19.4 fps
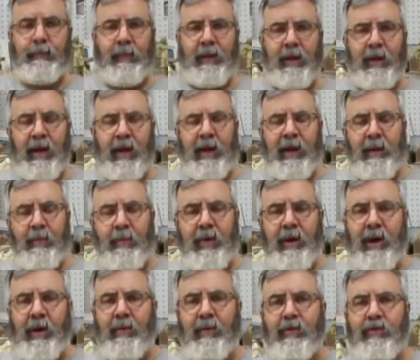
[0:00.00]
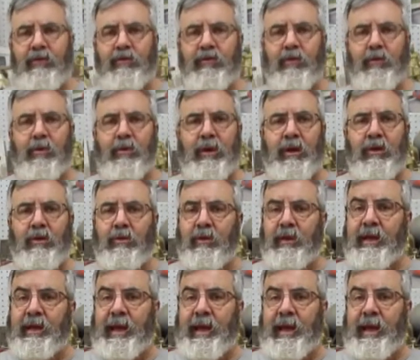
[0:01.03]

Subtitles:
when I was showing you the